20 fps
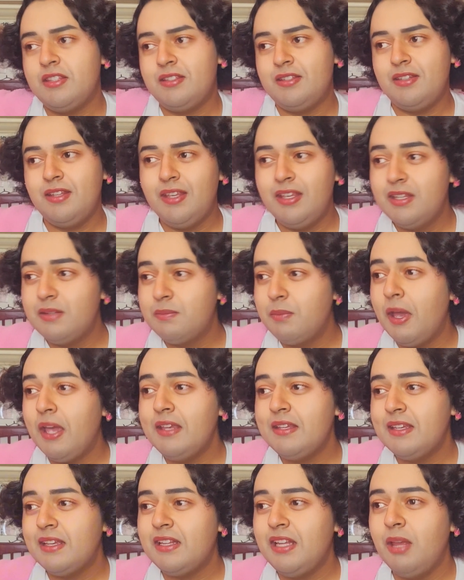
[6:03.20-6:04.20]
he's
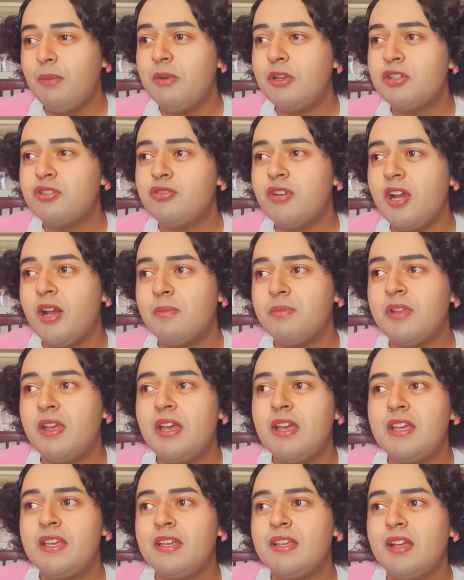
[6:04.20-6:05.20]
basically been trapped
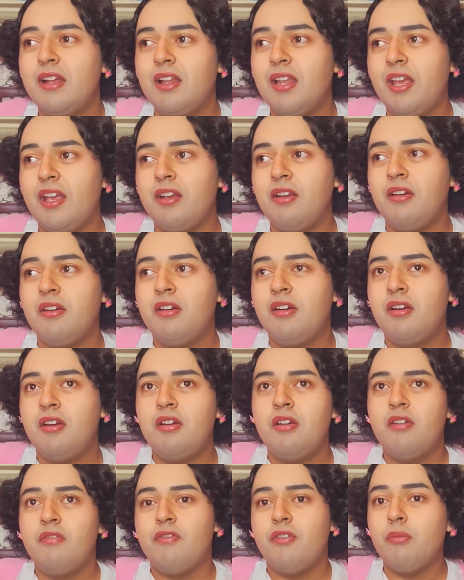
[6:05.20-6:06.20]
like
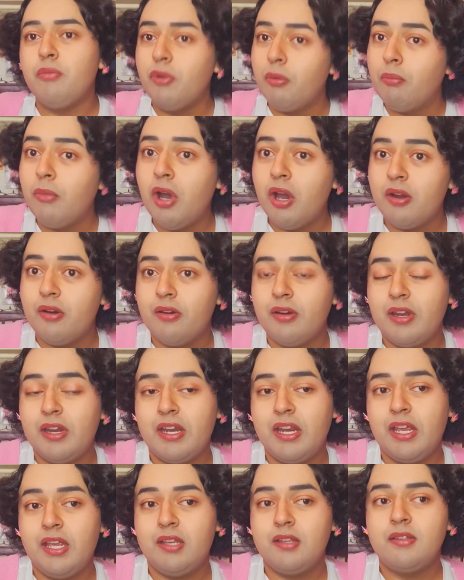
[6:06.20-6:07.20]
from the modern
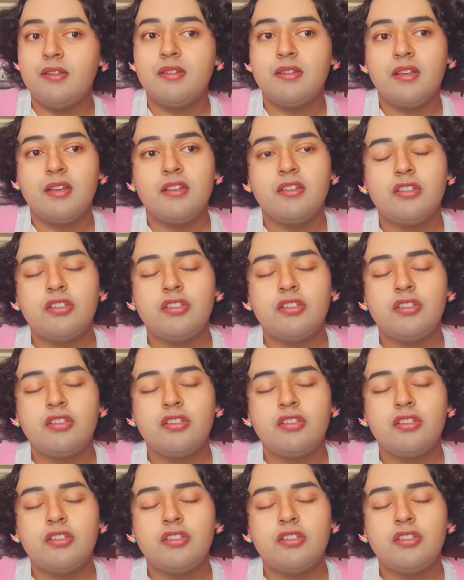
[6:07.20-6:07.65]
days.